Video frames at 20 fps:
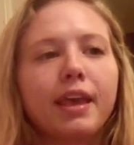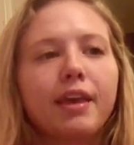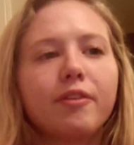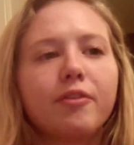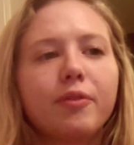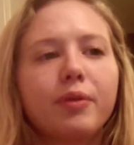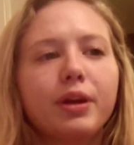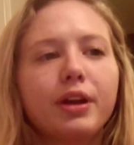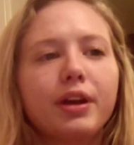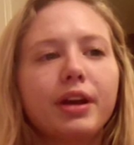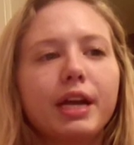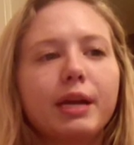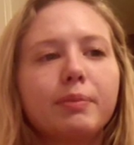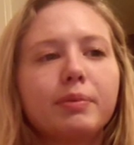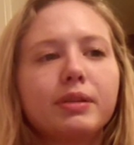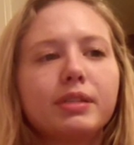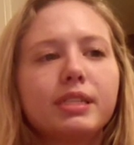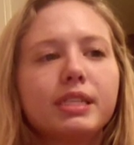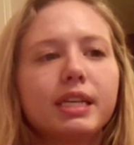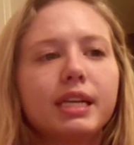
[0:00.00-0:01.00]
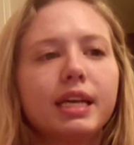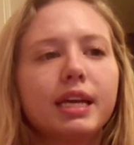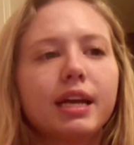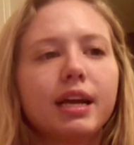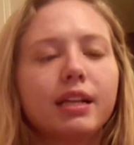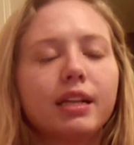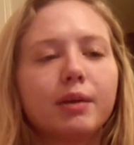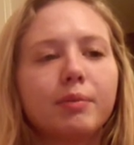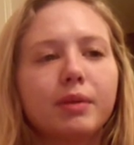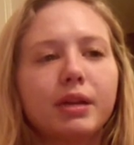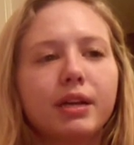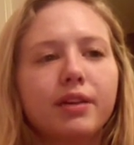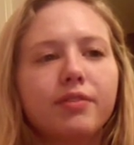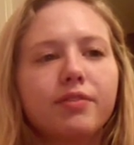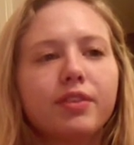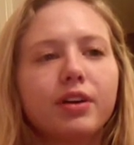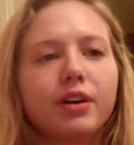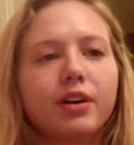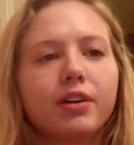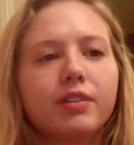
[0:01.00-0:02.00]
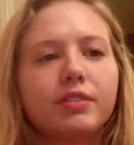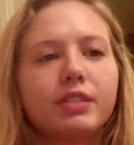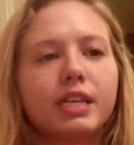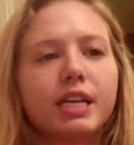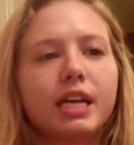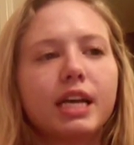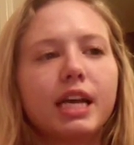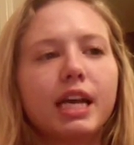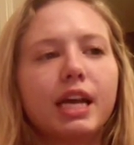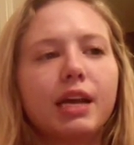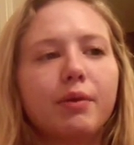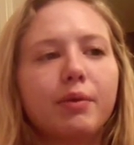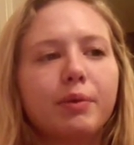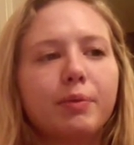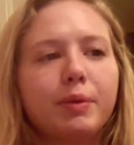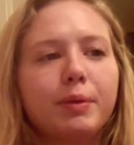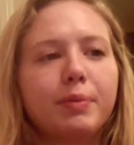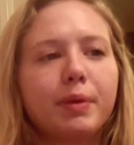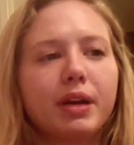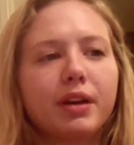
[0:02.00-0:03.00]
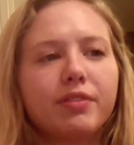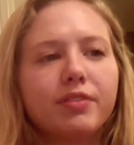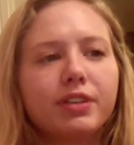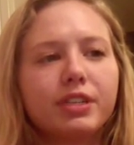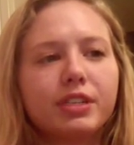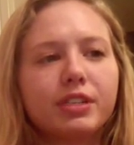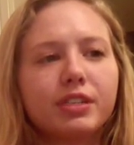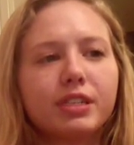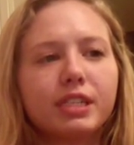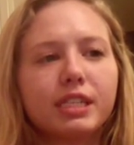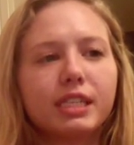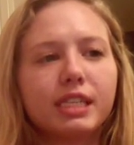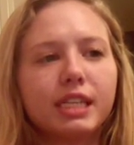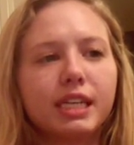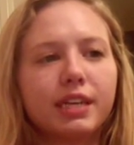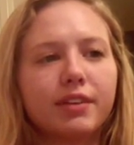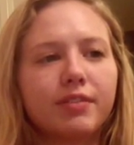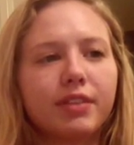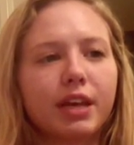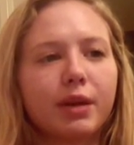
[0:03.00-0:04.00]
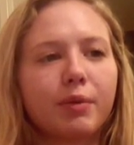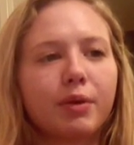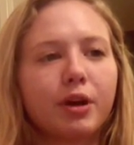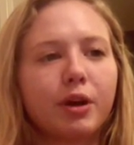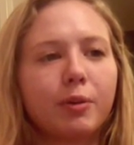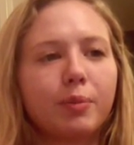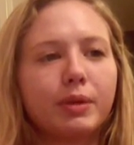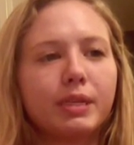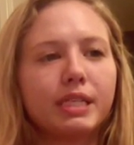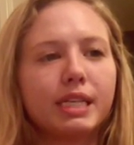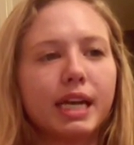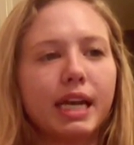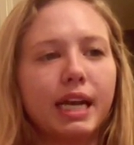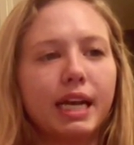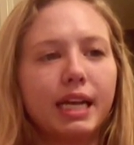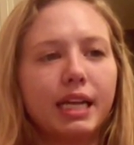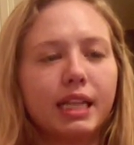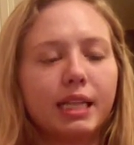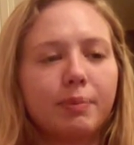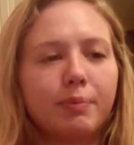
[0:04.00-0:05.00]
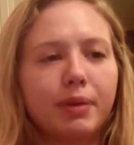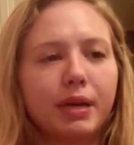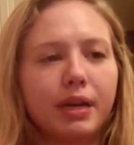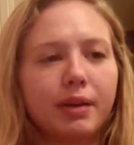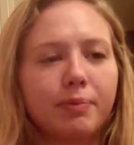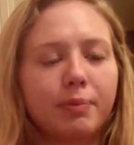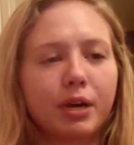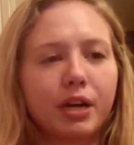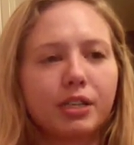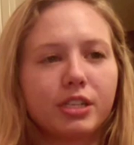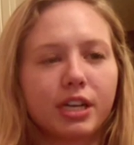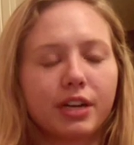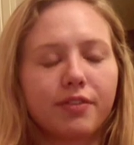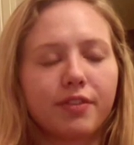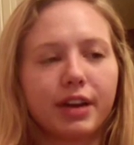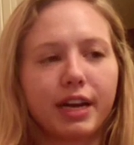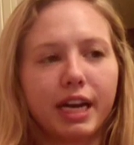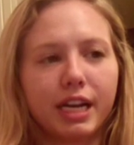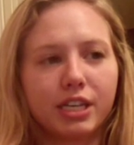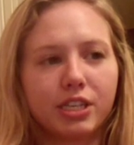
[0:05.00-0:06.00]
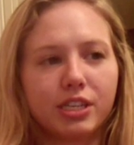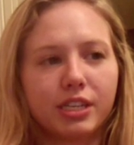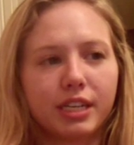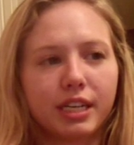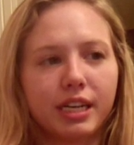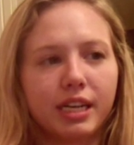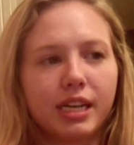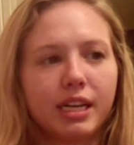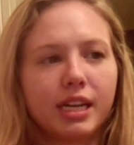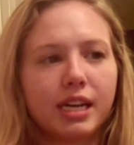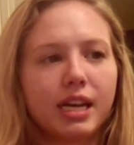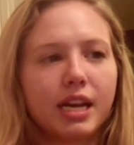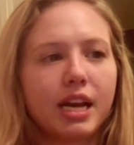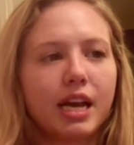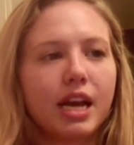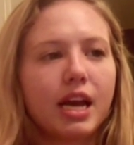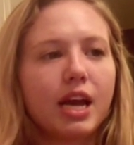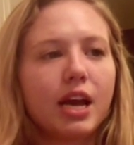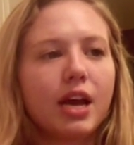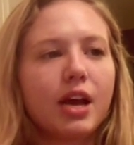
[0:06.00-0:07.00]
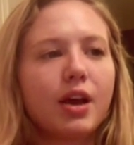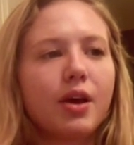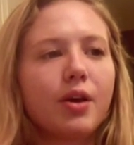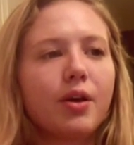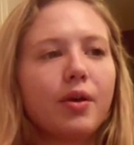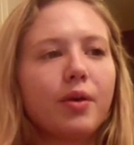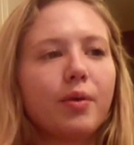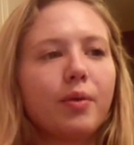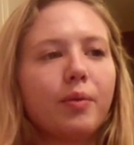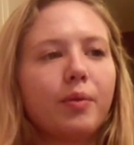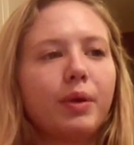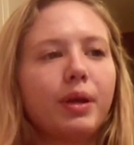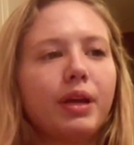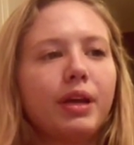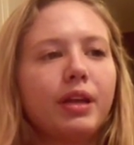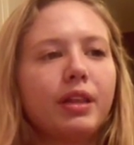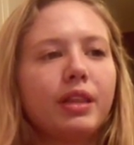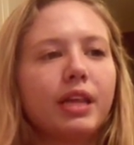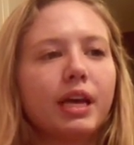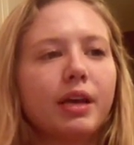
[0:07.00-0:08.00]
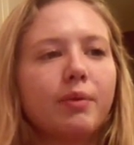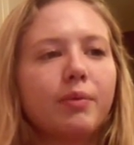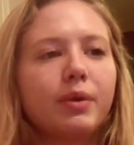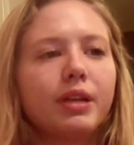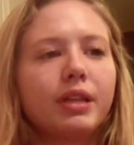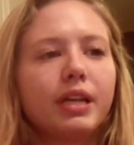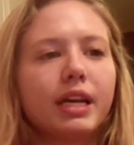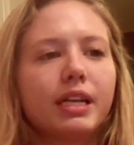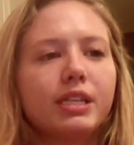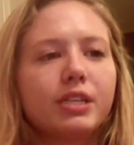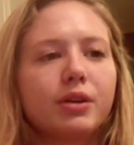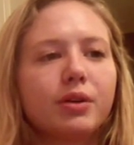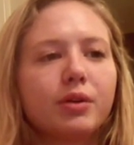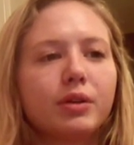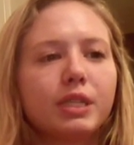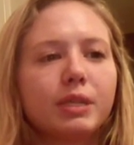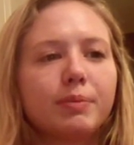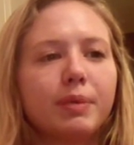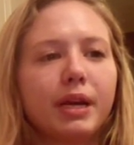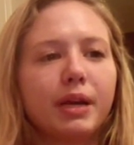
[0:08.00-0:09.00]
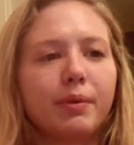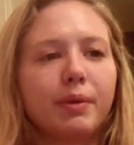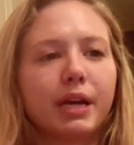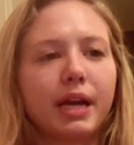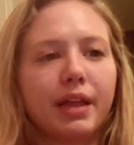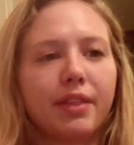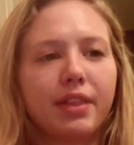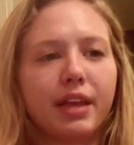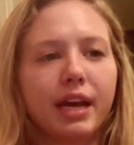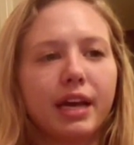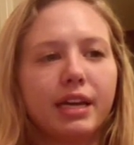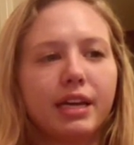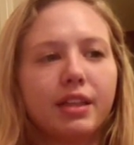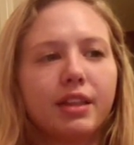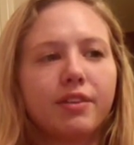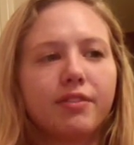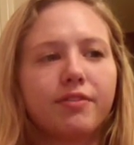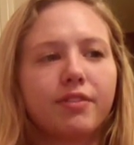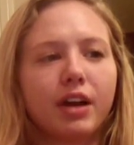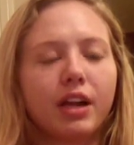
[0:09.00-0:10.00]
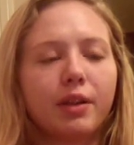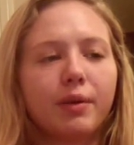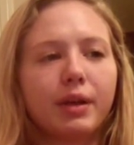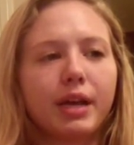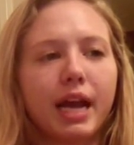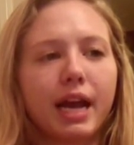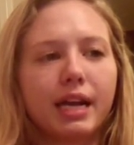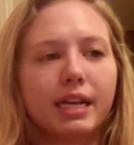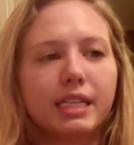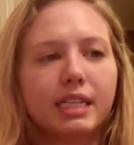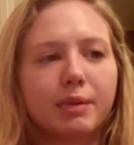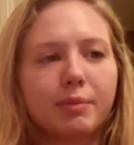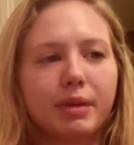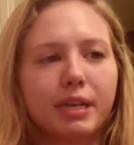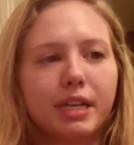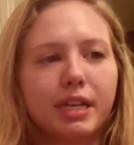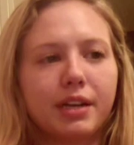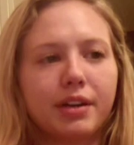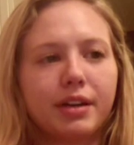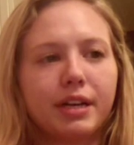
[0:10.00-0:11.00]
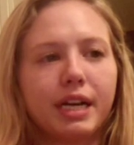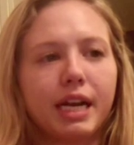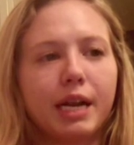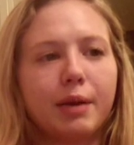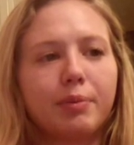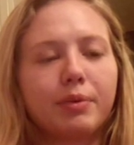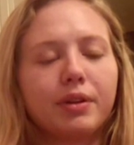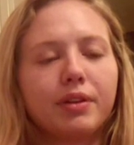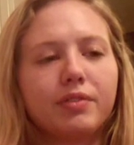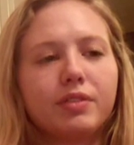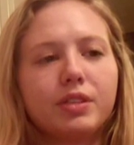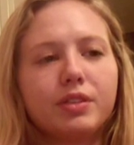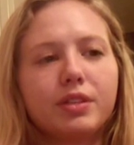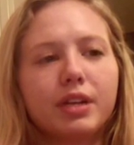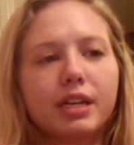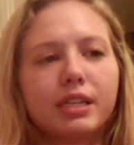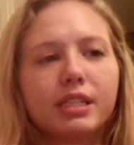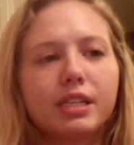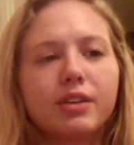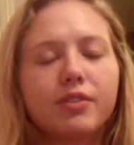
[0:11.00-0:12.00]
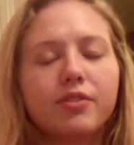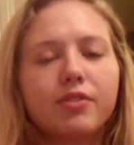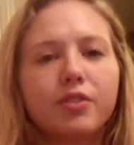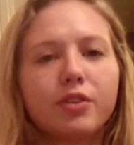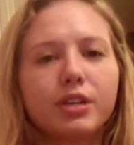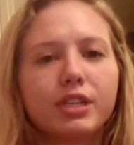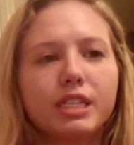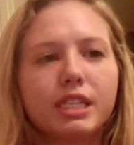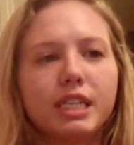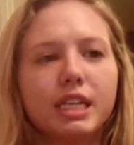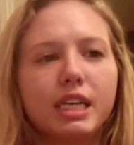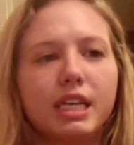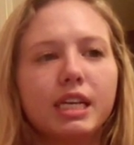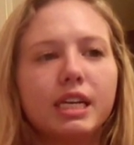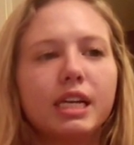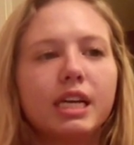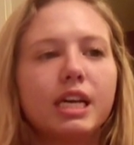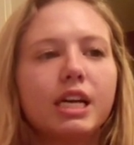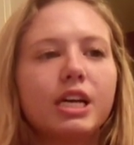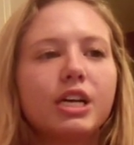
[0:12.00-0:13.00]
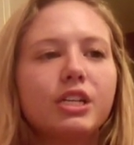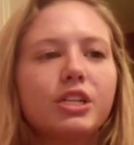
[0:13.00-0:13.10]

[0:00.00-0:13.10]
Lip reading: If we are able to get alumni involved, it would be beneficial to see if they were open to aiding the pig project financially. We then would like to hold a banquet at the end of the following academic year in April of 2014